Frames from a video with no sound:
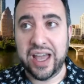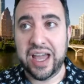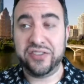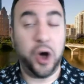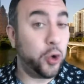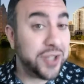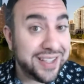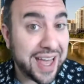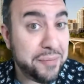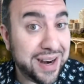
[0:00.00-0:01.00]
It's only
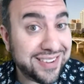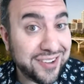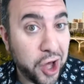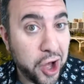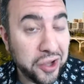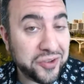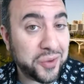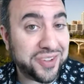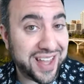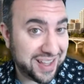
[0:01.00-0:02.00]
10 minutes long, so
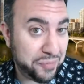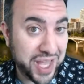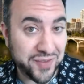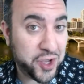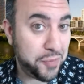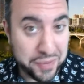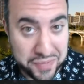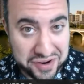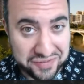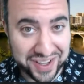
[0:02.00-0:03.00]
it's not that big of a
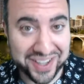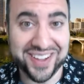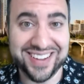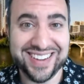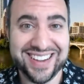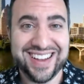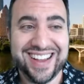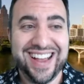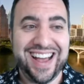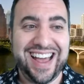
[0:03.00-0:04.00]
commitment.
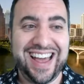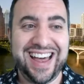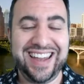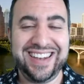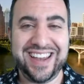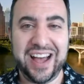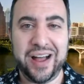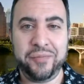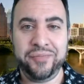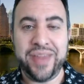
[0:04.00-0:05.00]
And
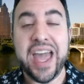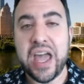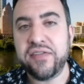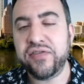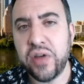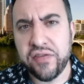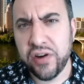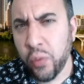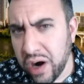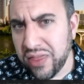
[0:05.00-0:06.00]
hey, if
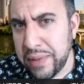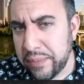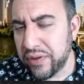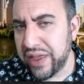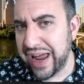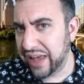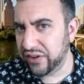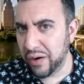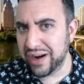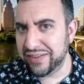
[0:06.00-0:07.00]
you're one of the people that has
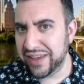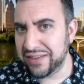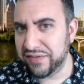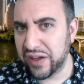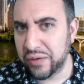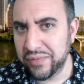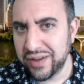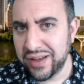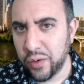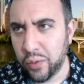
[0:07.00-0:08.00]
already seen the film,
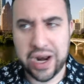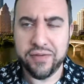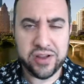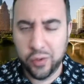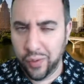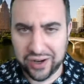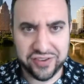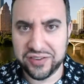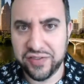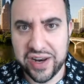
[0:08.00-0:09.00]
whenever you watch
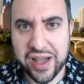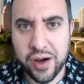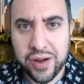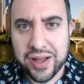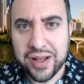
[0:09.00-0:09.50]
this video,